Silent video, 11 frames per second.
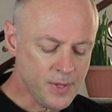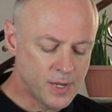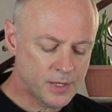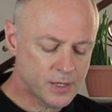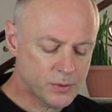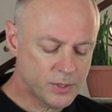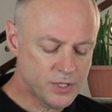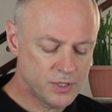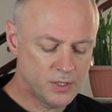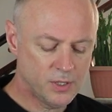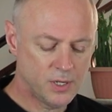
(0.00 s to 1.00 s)
Another
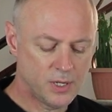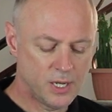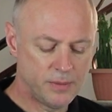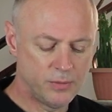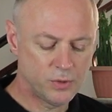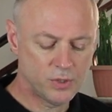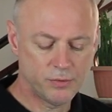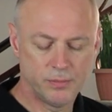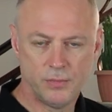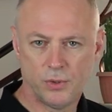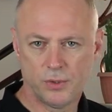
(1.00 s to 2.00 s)
question, also
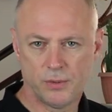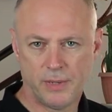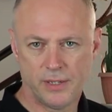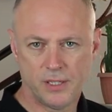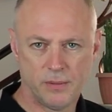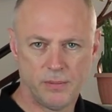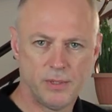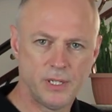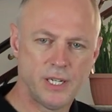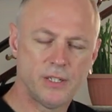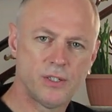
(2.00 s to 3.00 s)
from North America,
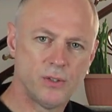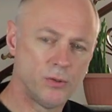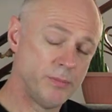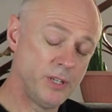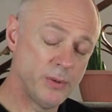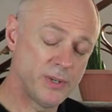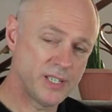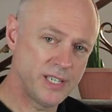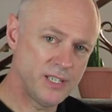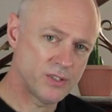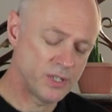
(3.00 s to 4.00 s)
or from the
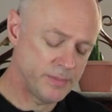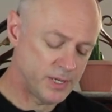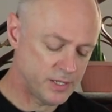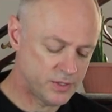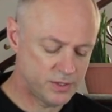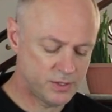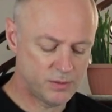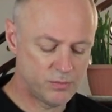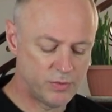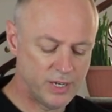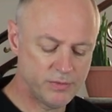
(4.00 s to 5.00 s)
USA, sorry, but
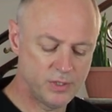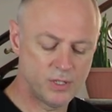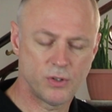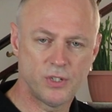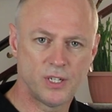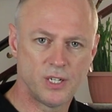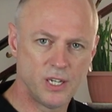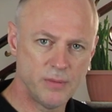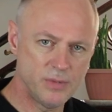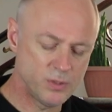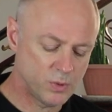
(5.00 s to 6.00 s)
it's relevant across the
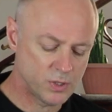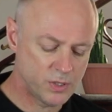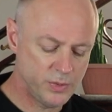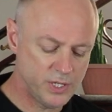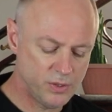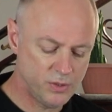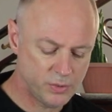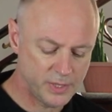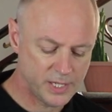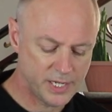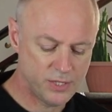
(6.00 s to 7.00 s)
globe, is what can we do to
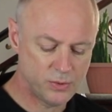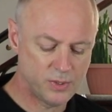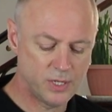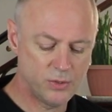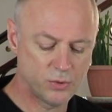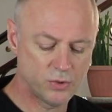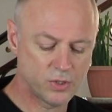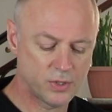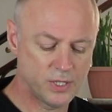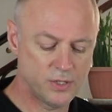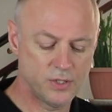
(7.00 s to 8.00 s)
engage with local
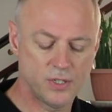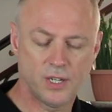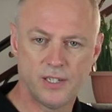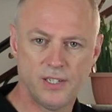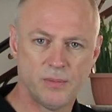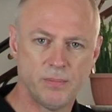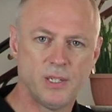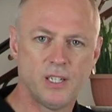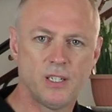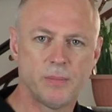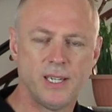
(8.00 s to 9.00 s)
Scottish societies and
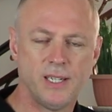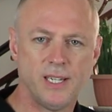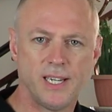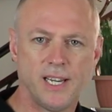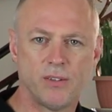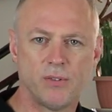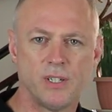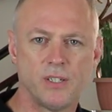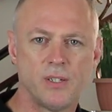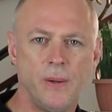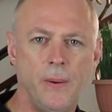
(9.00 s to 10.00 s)
participate in their gatherings?